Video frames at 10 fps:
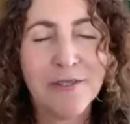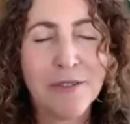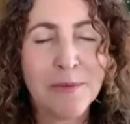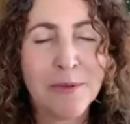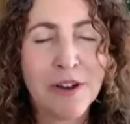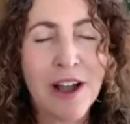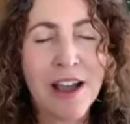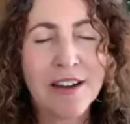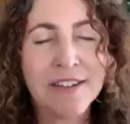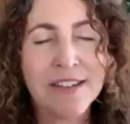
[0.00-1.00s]
from your
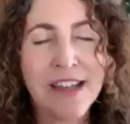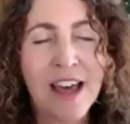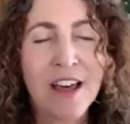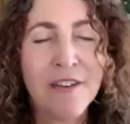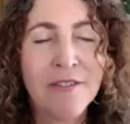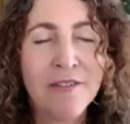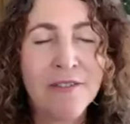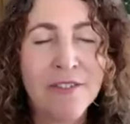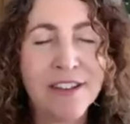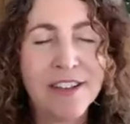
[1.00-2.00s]
higher self,
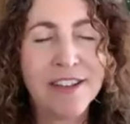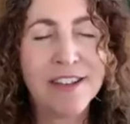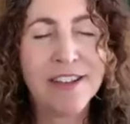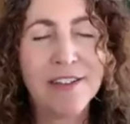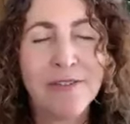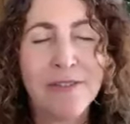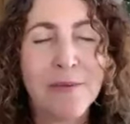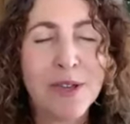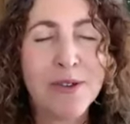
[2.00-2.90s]
from the